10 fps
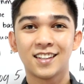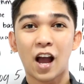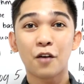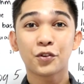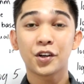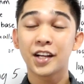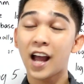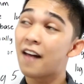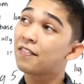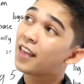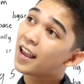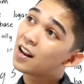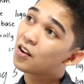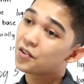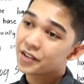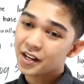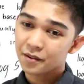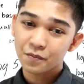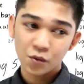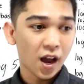After the
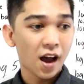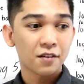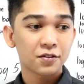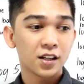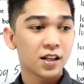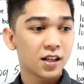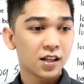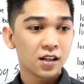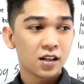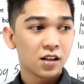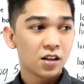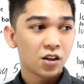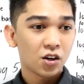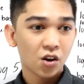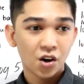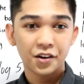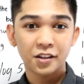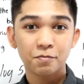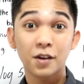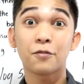anti-logarithm, we have the
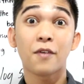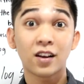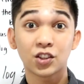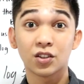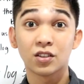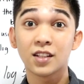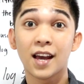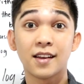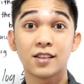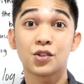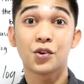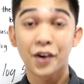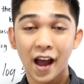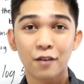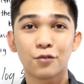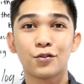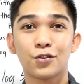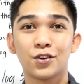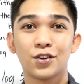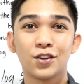logarithmic function and its graph.
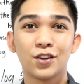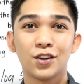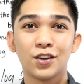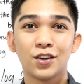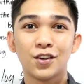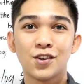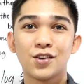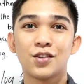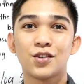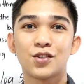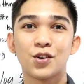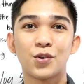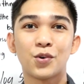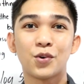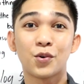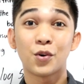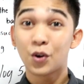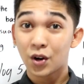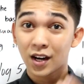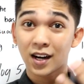
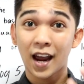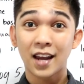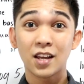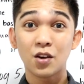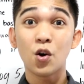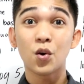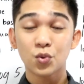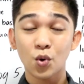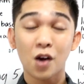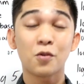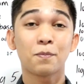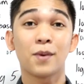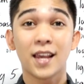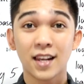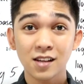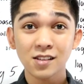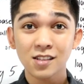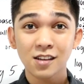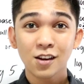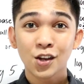So kindly go to our
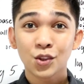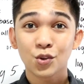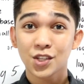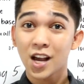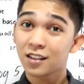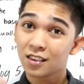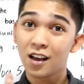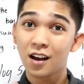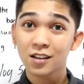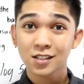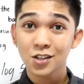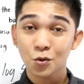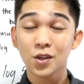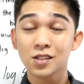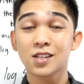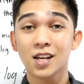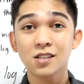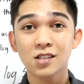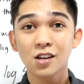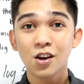playlist to check the
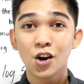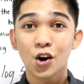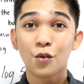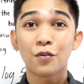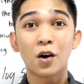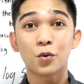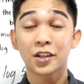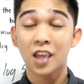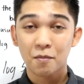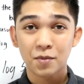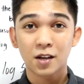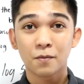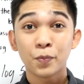sequences of our topic.